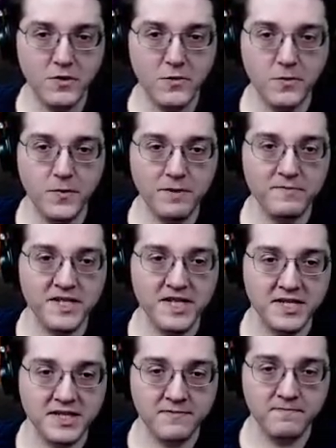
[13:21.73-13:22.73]

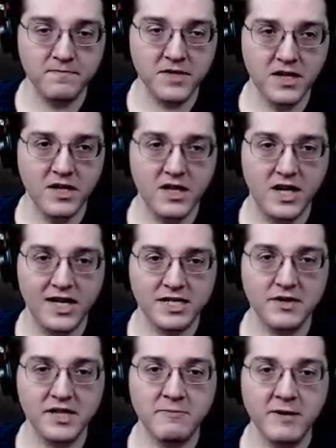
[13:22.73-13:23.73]
Ellipses. Uh, so
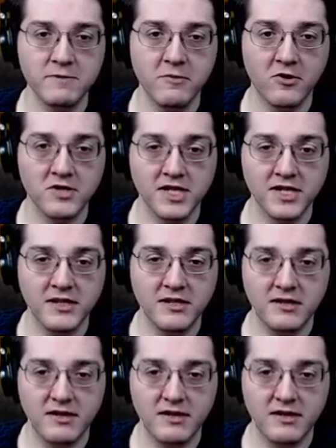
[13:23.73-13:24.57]
this makes molten,